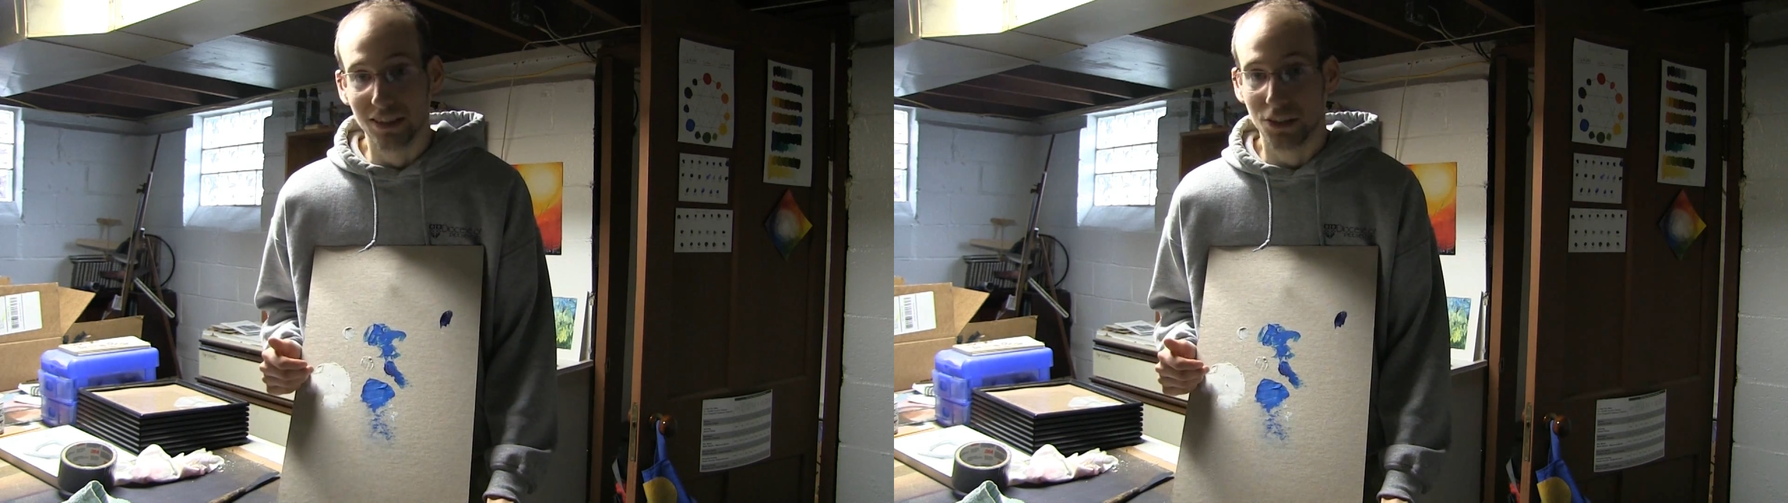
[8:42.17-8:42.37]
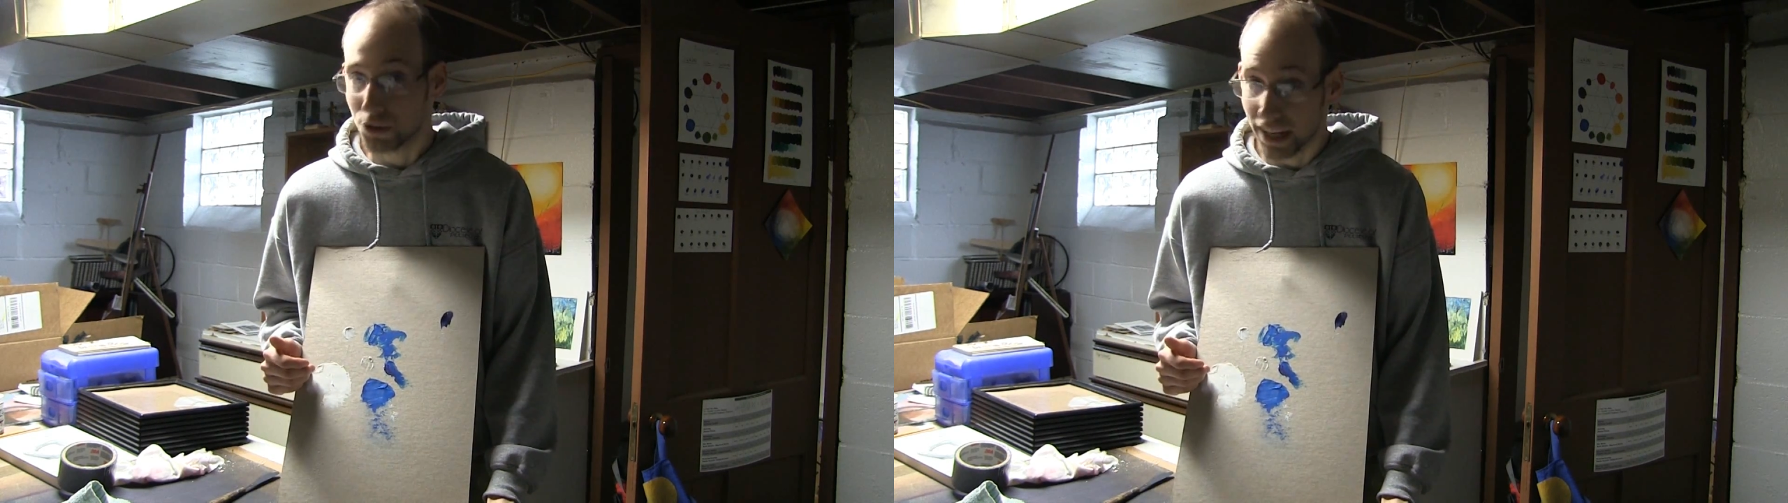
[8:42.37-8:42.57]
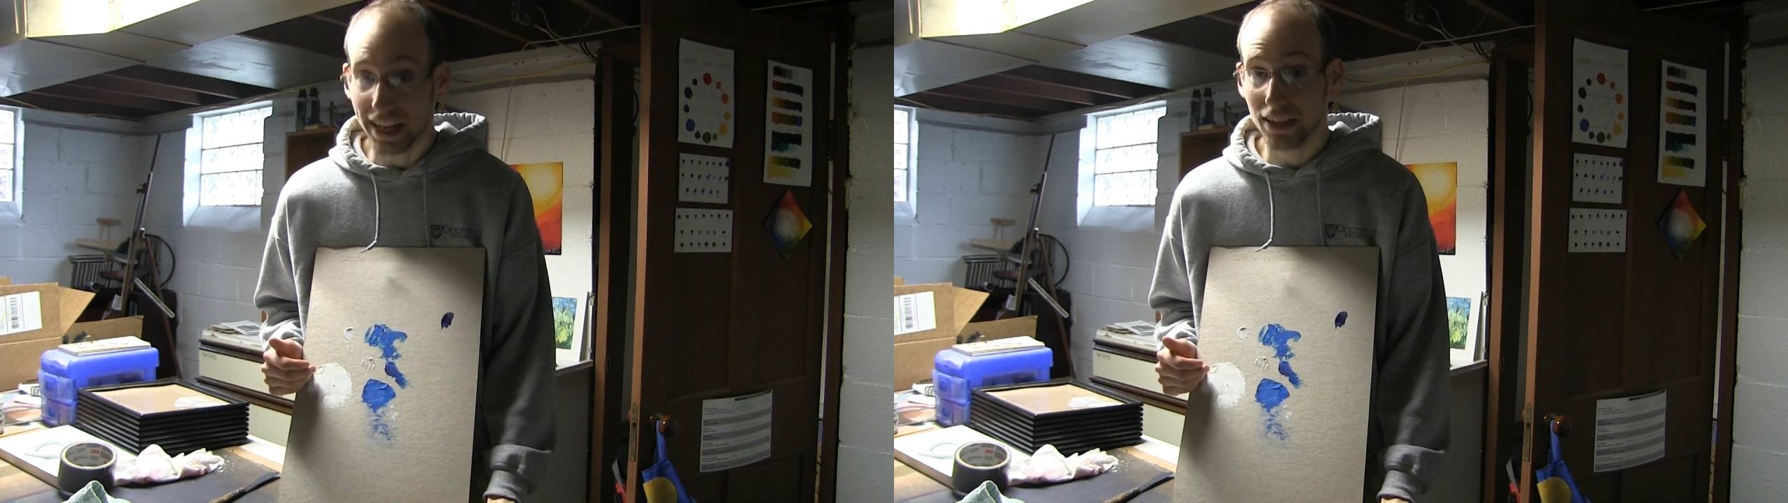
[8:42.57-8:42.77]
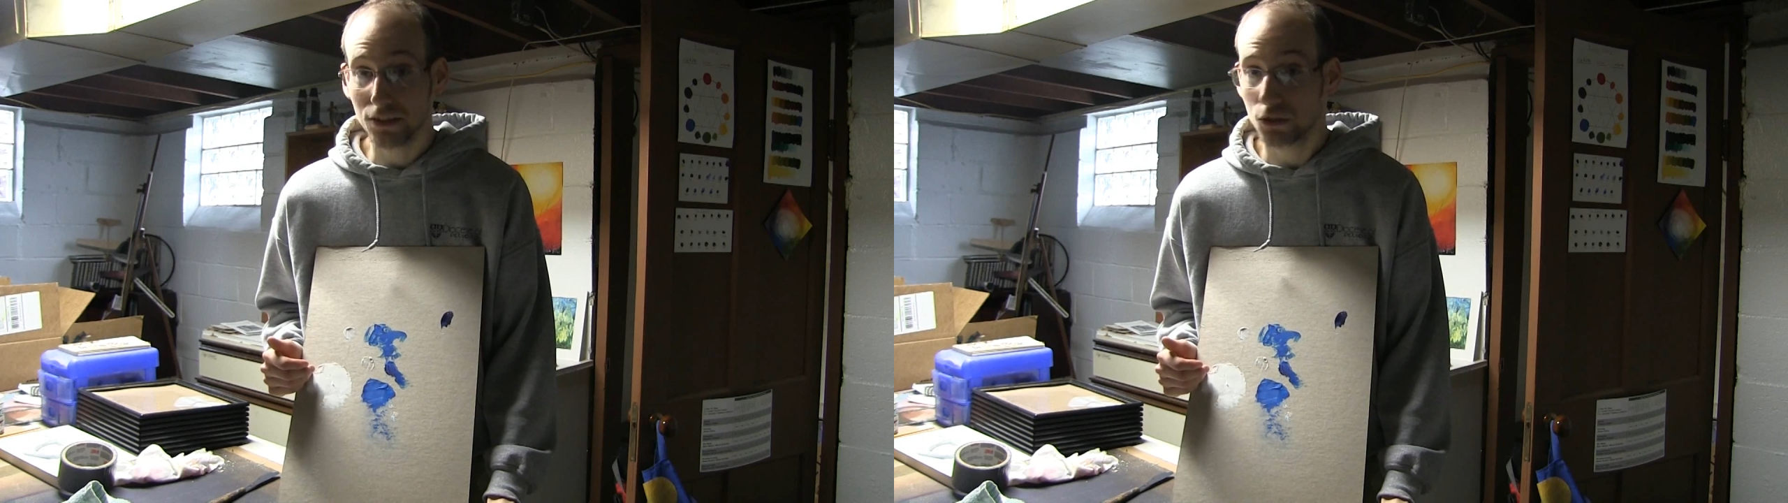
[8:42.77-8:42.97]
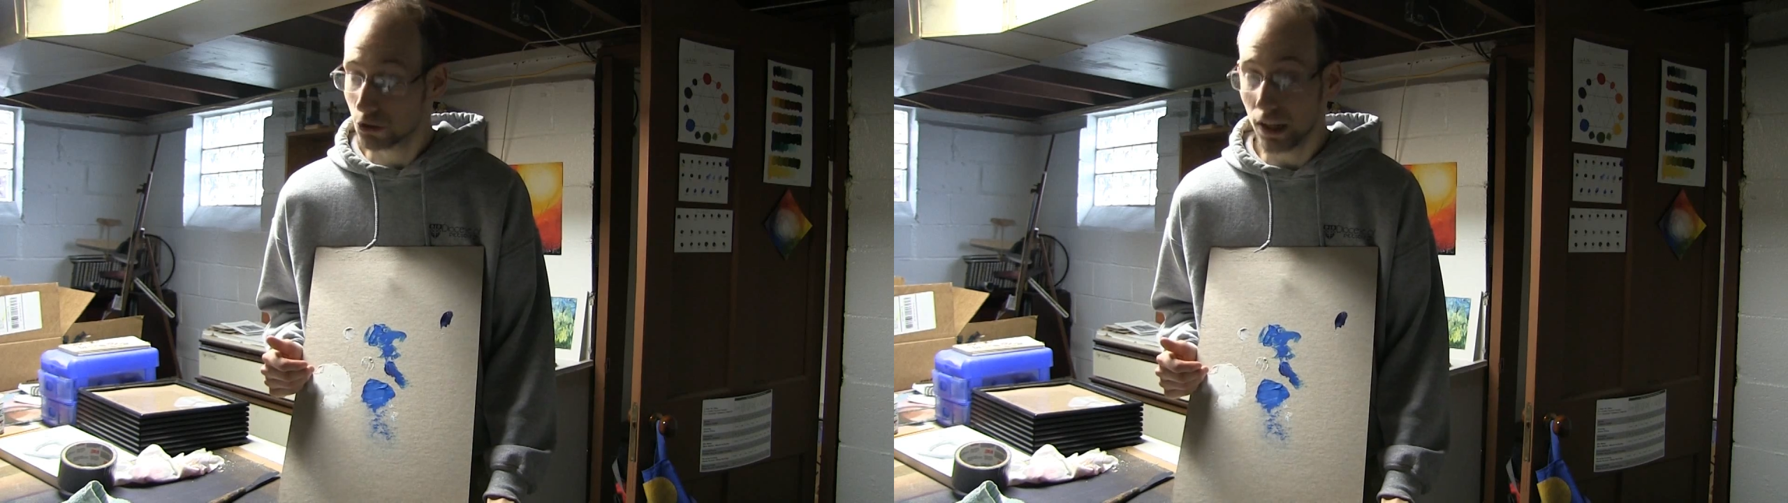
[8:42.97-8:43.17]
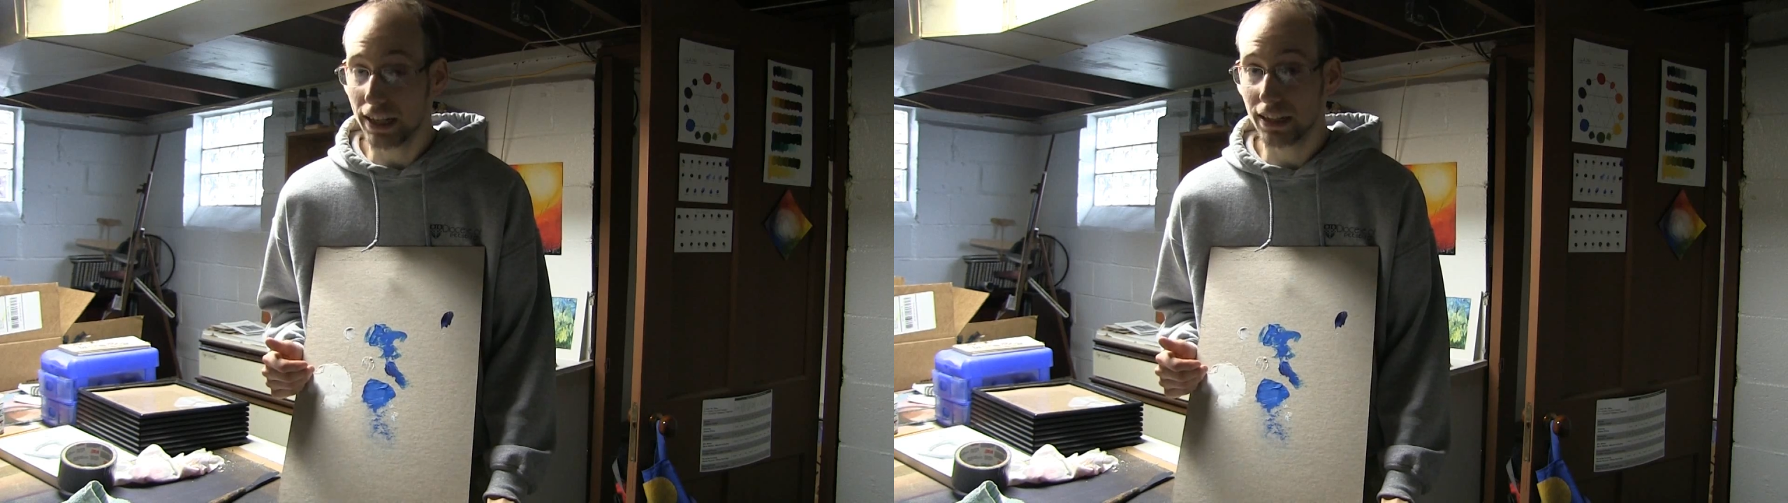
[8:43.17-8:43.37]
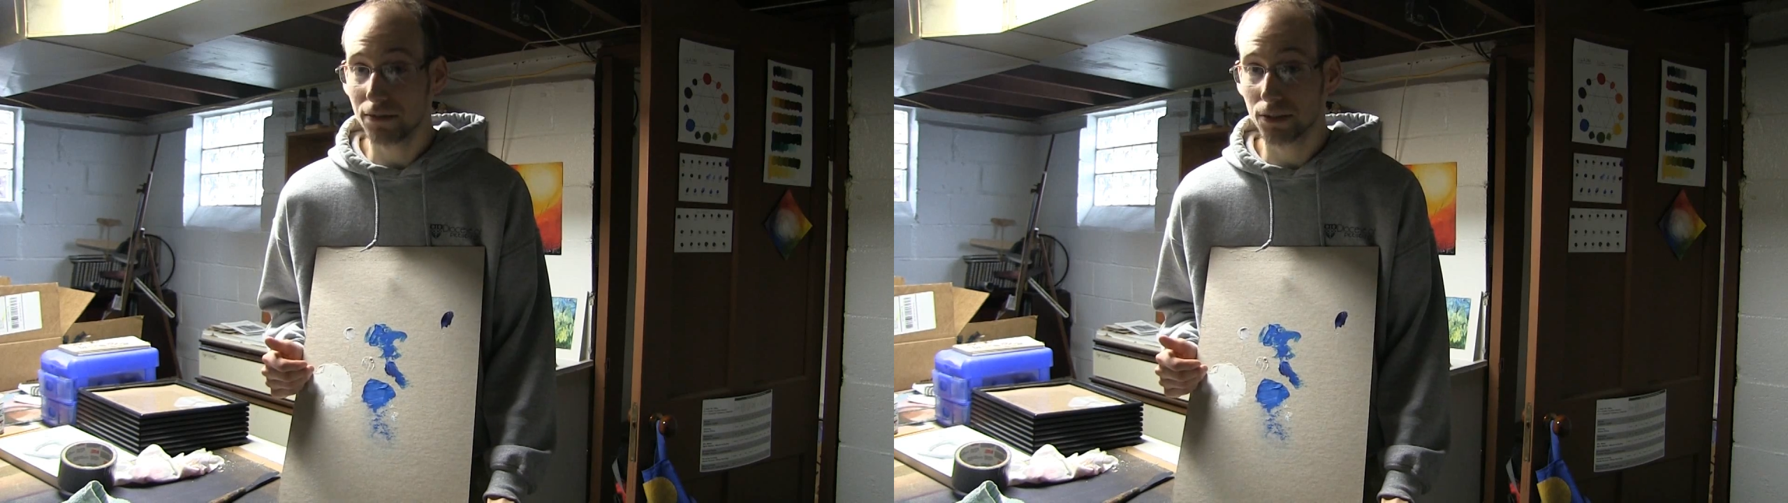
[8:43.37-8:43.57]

You can try it